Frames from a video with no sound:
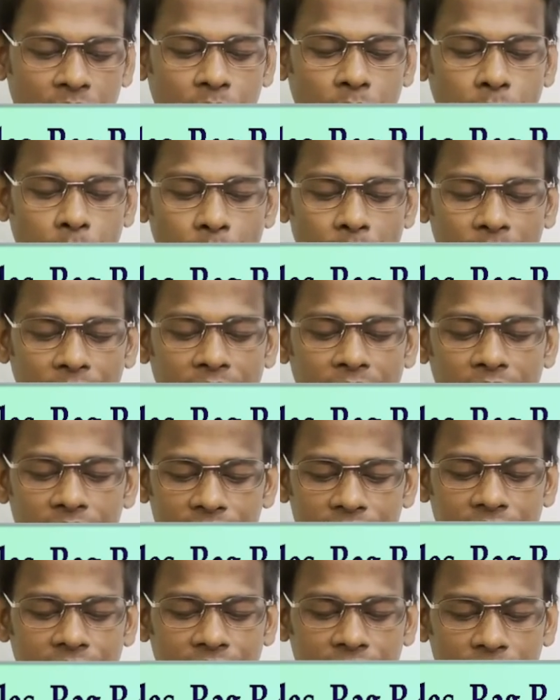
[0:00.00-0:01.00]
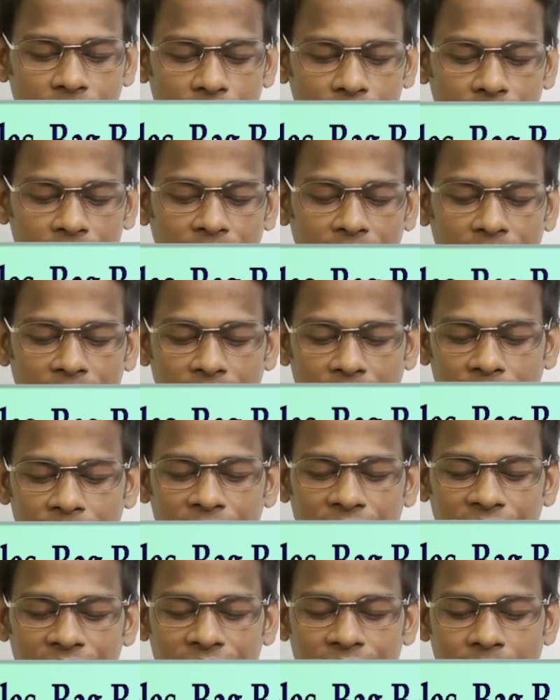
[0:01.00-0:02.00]
What is the total
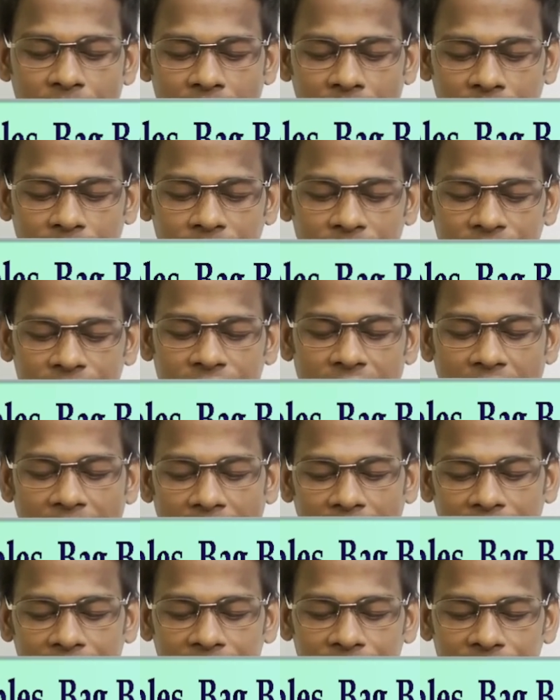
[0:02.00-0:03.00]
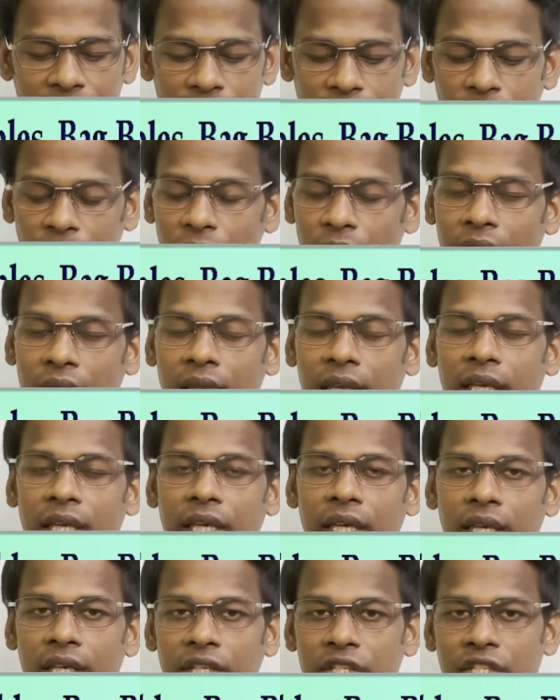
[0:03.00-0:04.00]
number of marbles added to
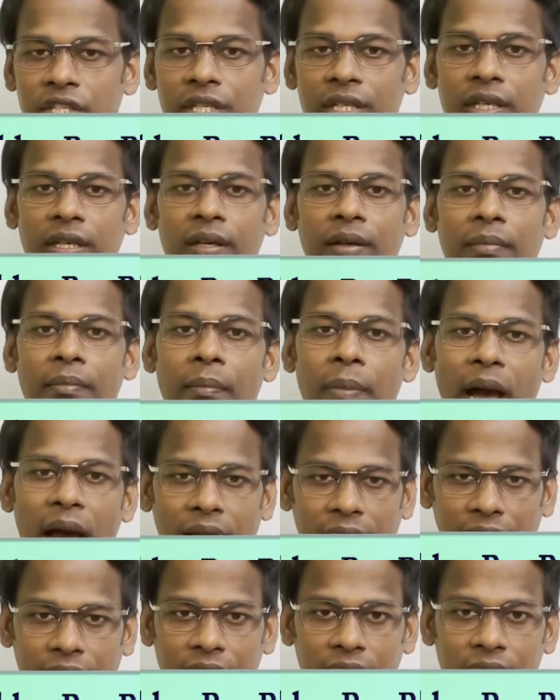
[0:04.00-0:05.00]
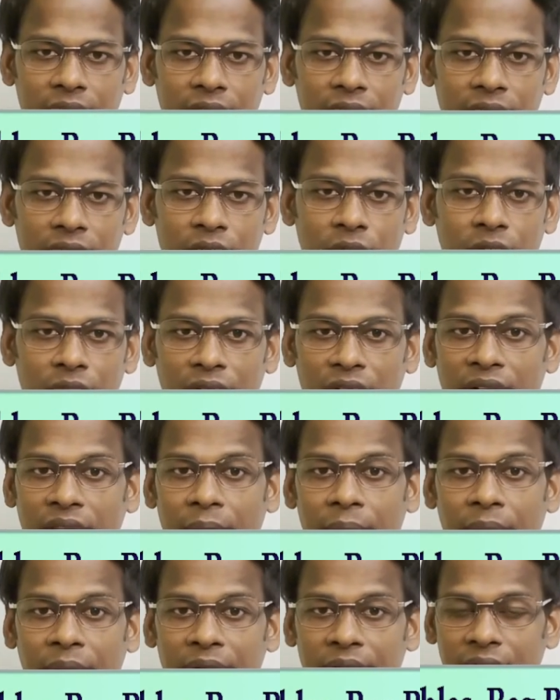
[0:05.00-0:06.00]
each bag? Total
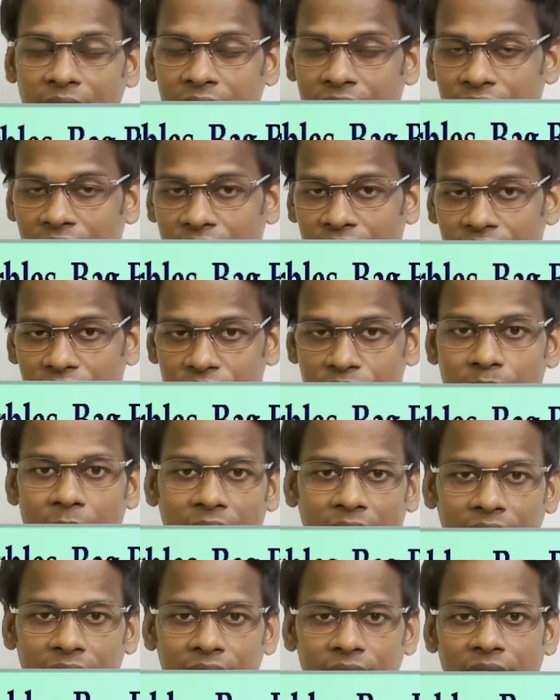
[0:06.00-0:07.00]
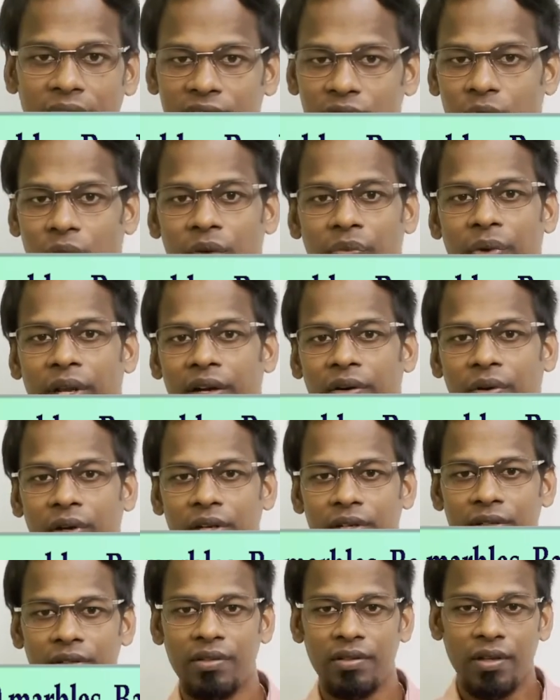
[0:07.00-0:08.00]
number in each bag, that's what we are
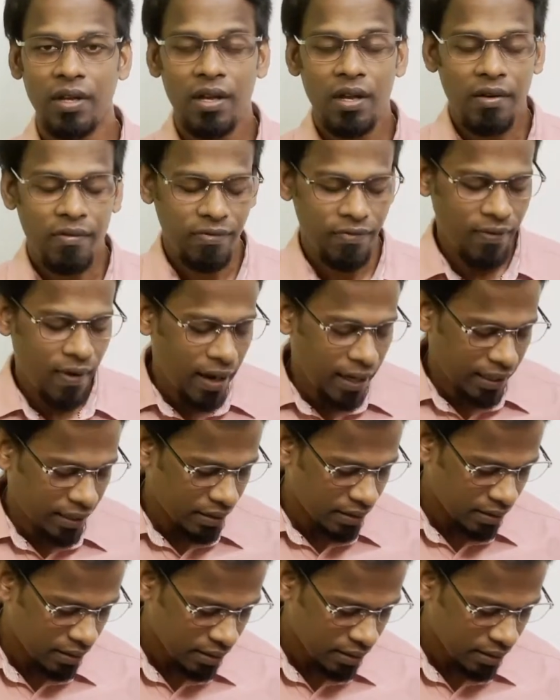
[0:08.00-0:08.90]
going to find.